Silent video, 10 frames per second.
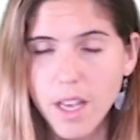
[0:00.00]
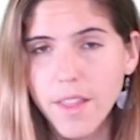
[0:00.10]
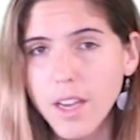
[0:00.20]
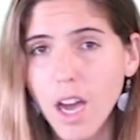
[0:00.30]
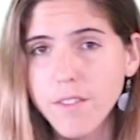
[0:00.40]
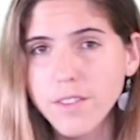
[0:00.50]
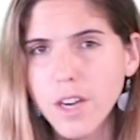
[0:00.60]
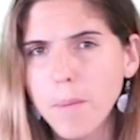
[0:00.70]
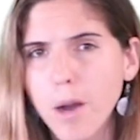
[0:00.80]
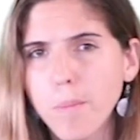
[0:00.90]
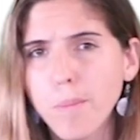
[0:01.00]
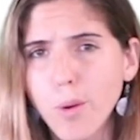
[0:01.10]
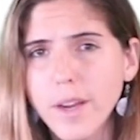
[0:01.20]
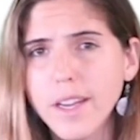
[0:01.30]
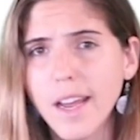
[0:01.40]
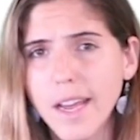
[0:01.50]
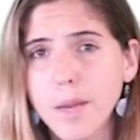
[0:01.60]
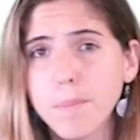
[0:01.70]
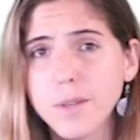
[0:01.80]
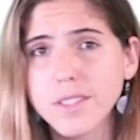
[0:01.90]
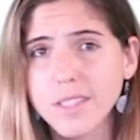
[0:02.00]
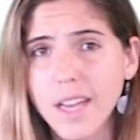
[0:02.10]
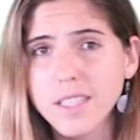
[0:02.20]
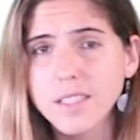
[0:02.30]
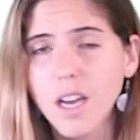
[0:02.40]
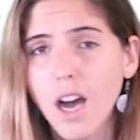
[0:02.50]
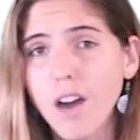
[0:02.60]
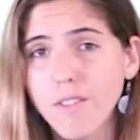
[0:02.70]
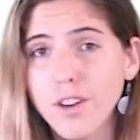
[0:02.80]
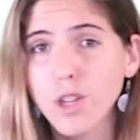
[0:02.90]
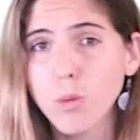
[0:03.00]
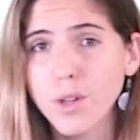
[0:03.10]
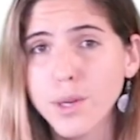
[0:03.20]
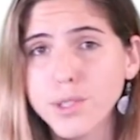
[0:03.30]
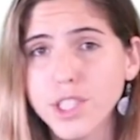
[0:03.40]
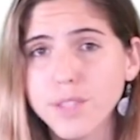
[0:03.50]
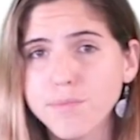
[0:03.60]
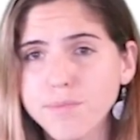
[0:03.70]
that cover about 0.8% of our global ocean.